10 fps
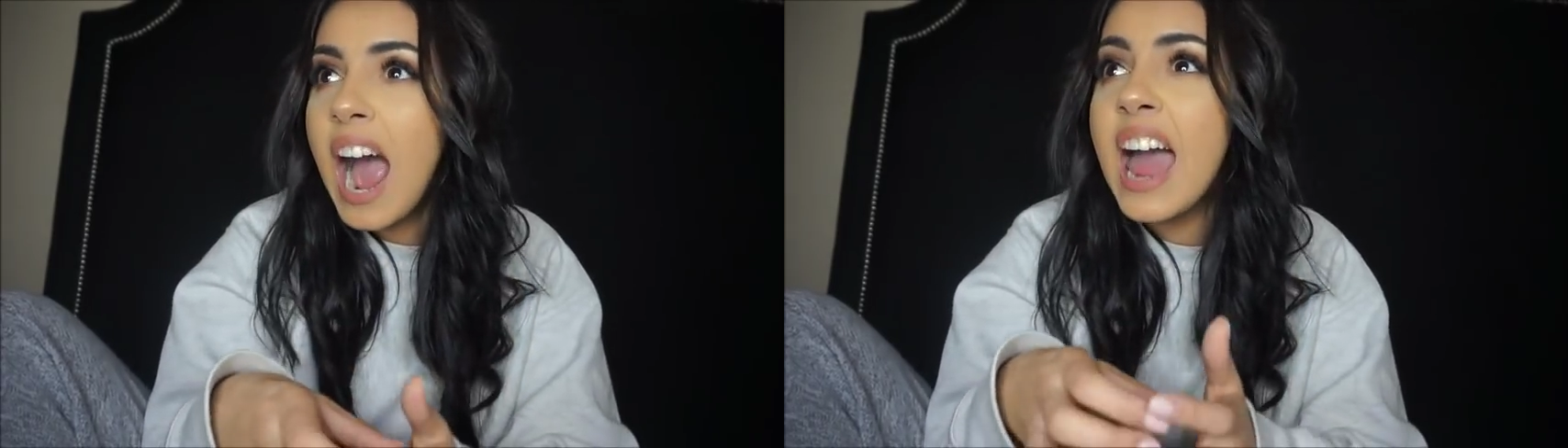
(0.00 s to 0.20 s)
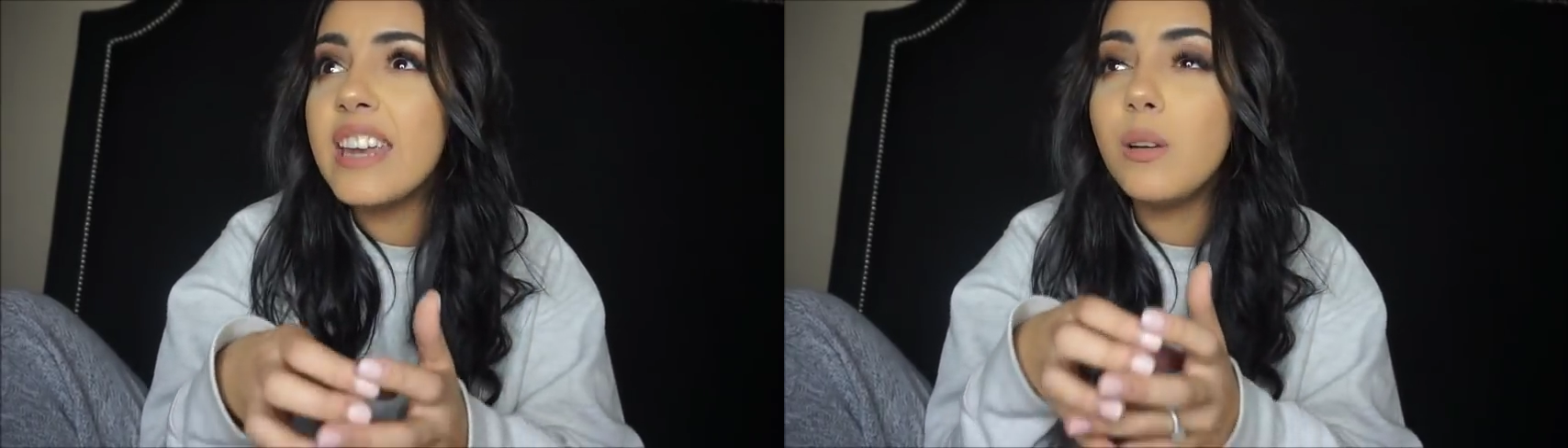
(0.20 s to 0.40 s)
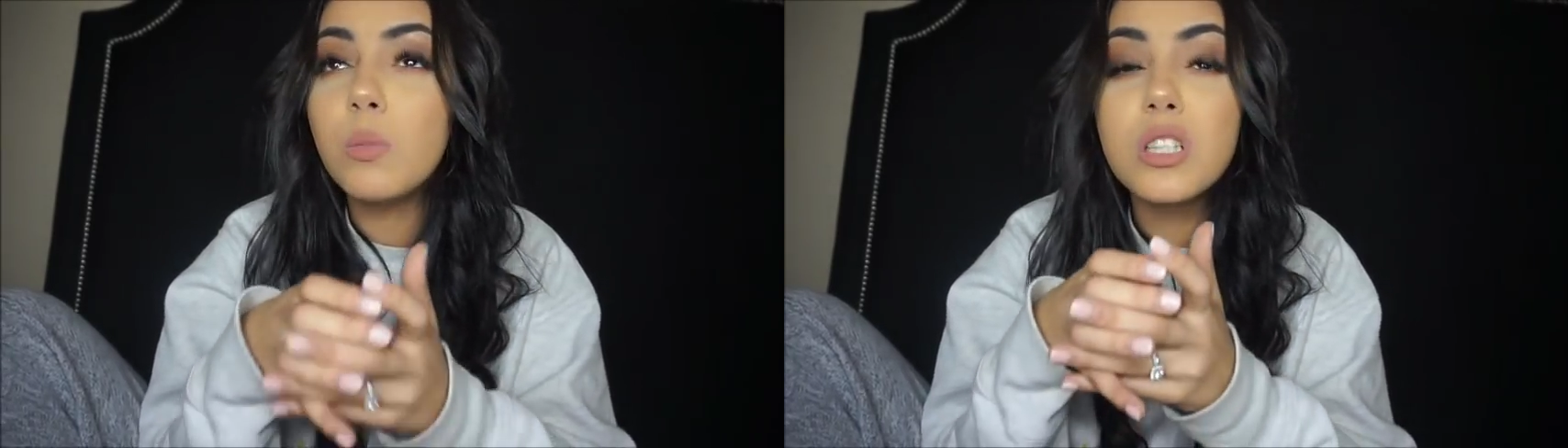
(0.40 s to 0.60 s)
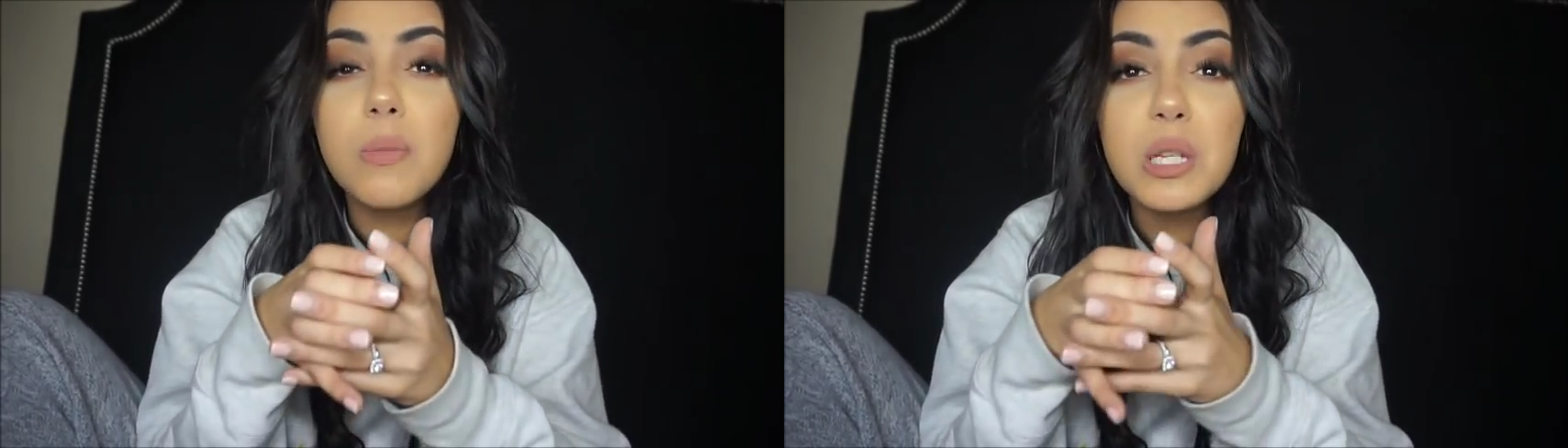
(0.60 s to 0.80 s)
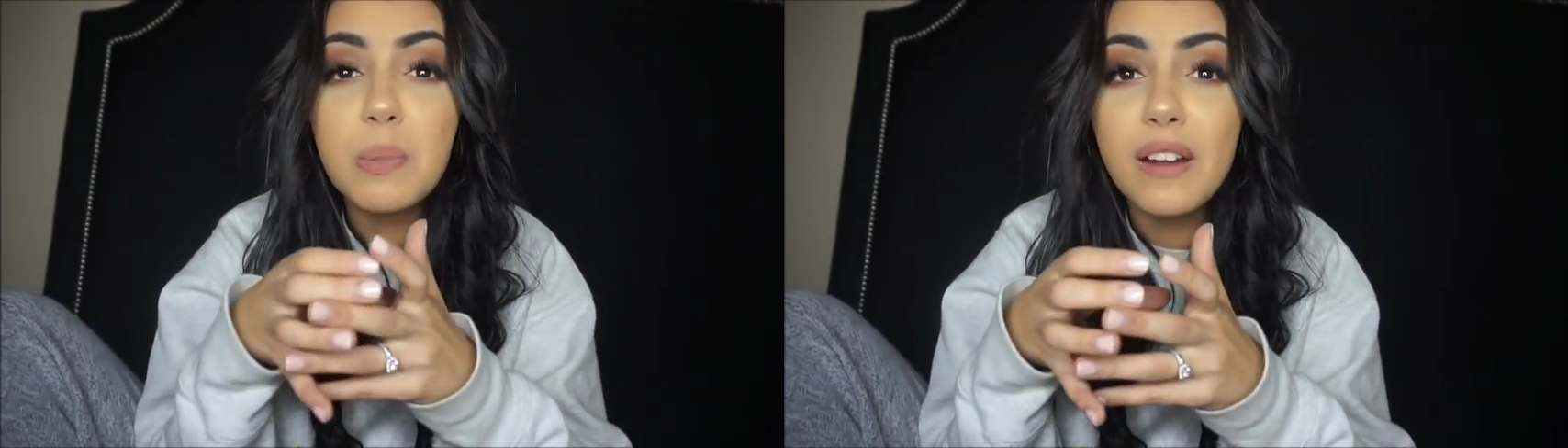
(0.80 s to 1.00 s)
And it was
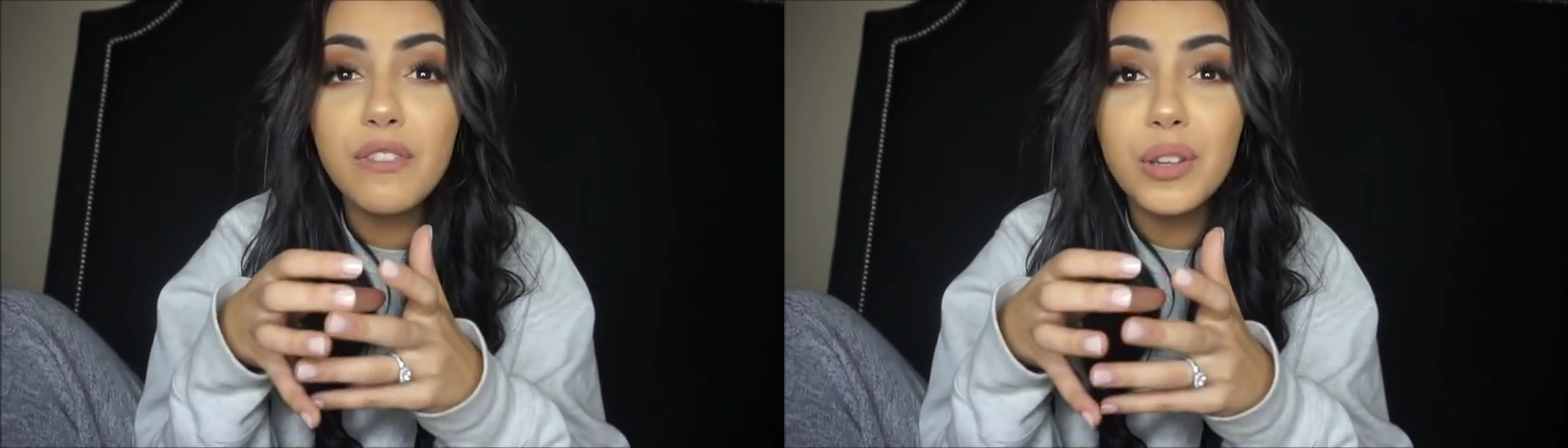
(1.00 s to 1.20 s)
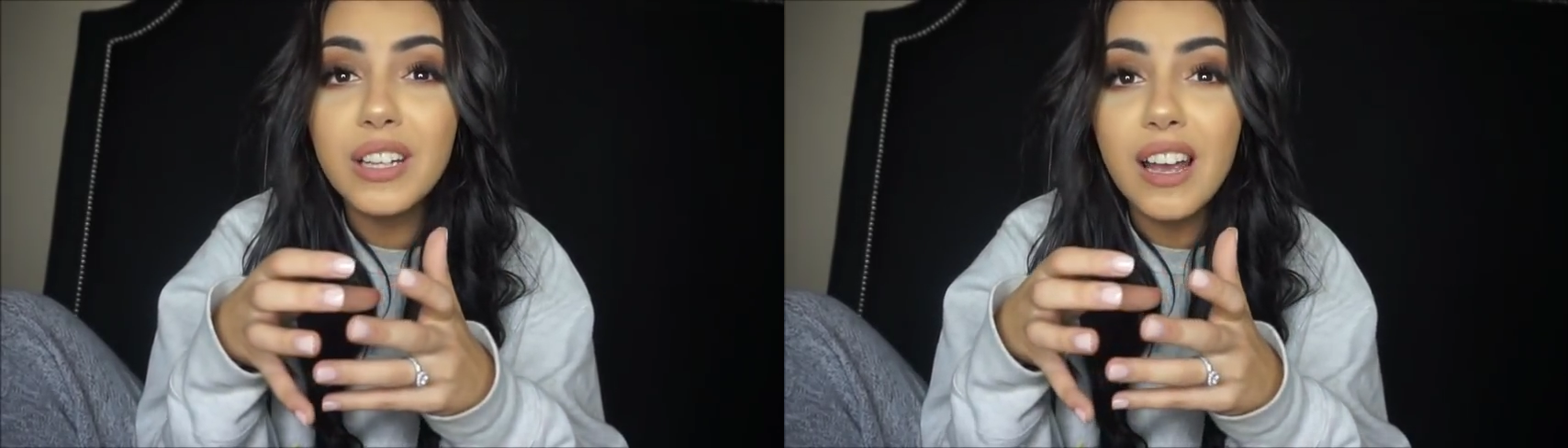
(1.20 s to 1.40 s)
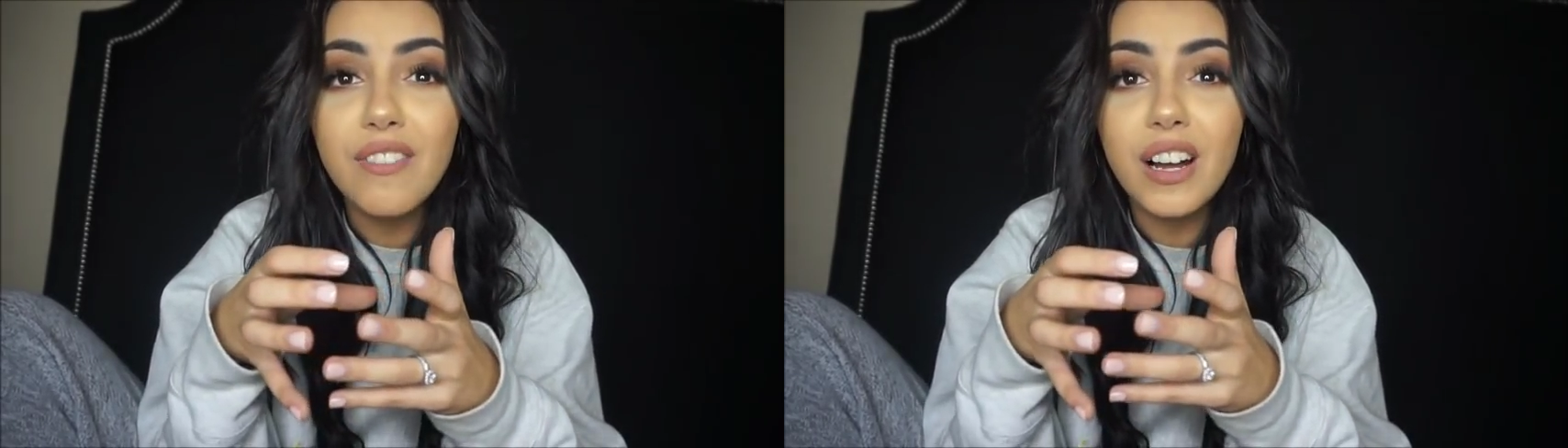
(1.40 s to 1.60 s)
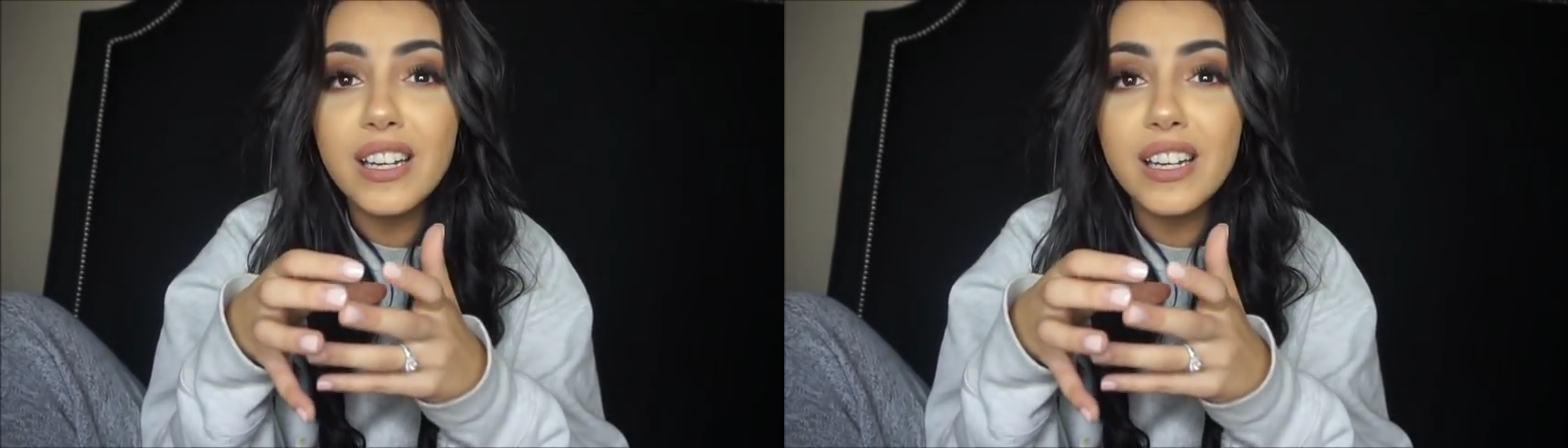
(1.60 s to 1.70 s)
the most painful thing ever.